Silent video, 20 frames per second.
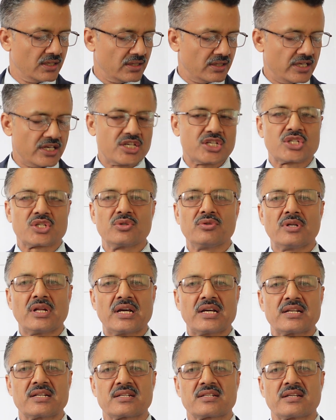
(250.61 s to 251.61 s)
the
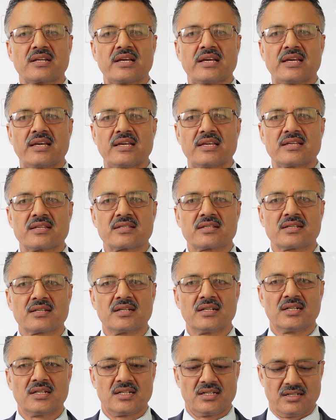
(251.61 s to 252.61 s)
student is
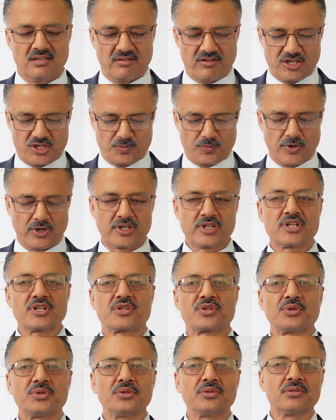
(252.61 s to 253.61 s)
responding
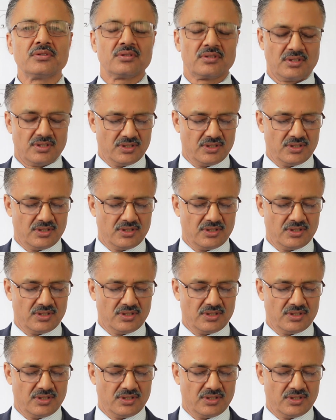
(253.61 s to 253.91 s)
to.